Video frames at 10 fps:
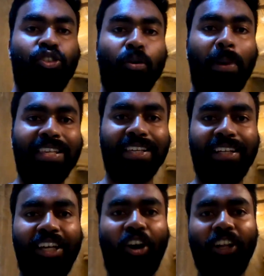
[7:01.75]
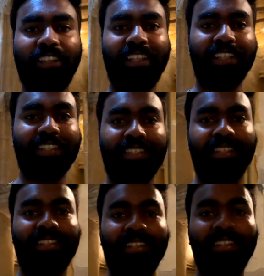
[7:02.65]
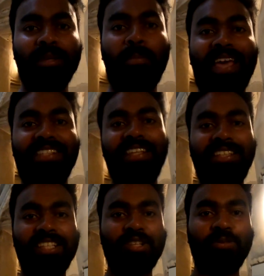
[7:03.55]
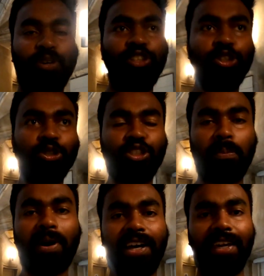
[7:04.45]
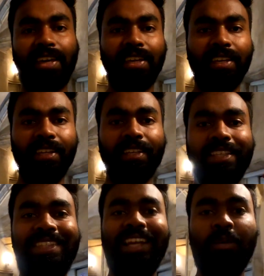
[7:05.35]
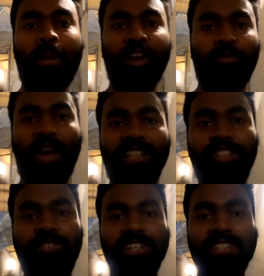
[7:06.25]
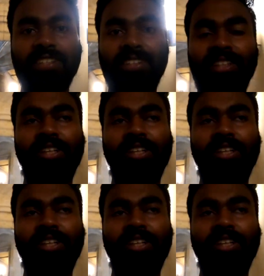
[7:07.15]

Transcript: So basically all these passages were used by silk manufacturers